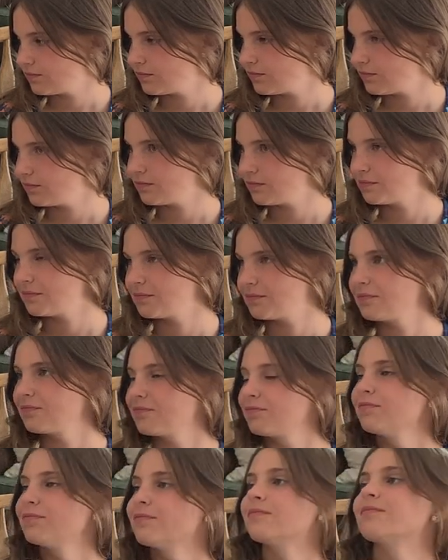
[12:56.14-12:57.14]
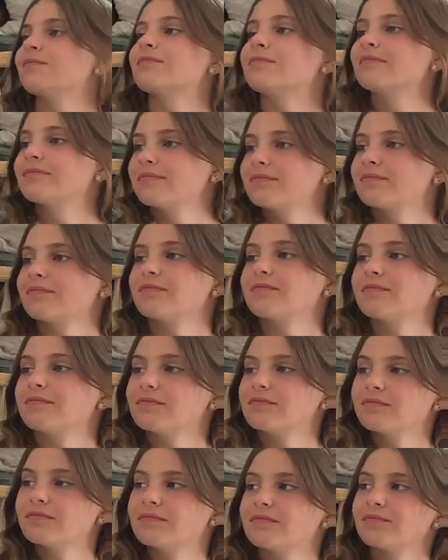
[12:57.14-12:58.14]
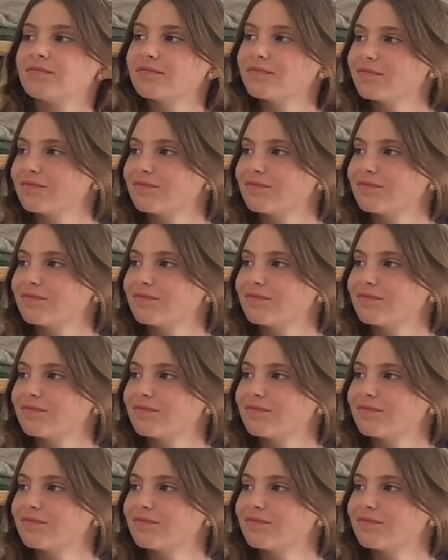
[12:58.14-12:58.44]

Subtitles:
(not speaking)